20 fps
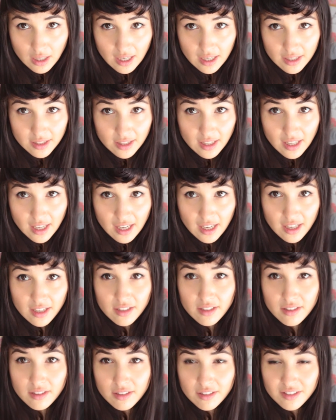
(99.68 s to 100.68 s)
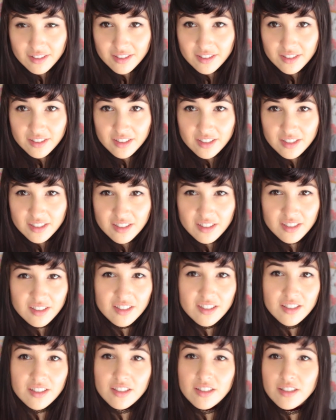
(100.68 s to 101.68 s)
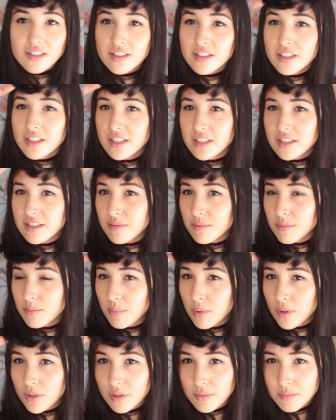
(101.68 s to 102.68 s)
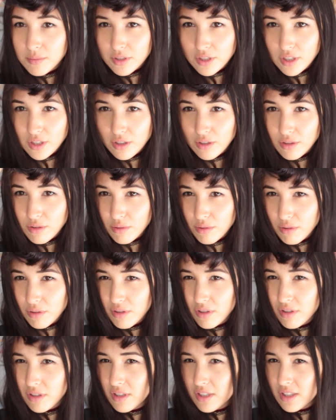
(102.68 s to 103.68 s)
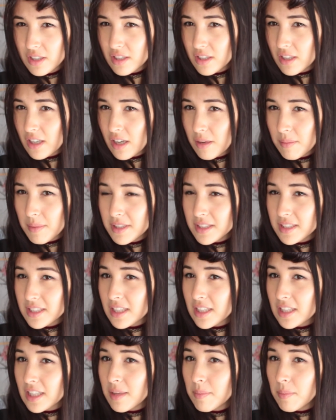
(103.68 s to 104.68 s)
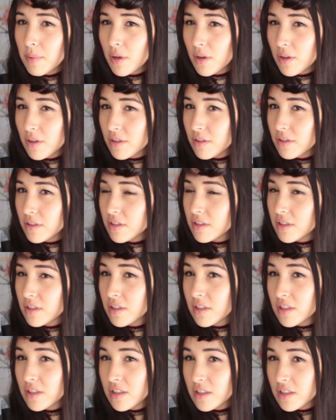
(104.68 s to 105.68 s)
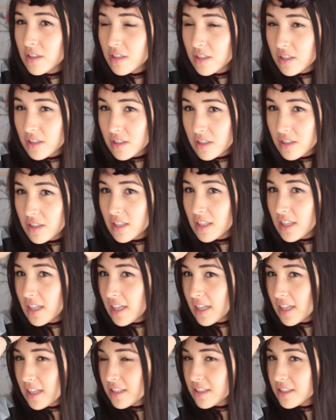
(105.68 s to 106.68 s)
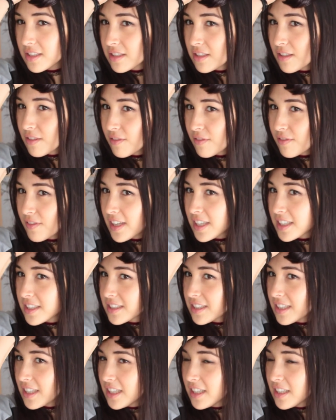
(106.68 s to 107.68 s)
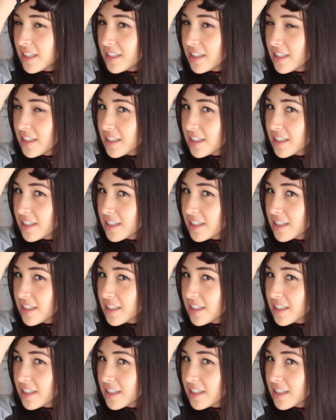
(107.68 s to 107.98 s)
and then these bottom two are meant to clip on here just to fix it.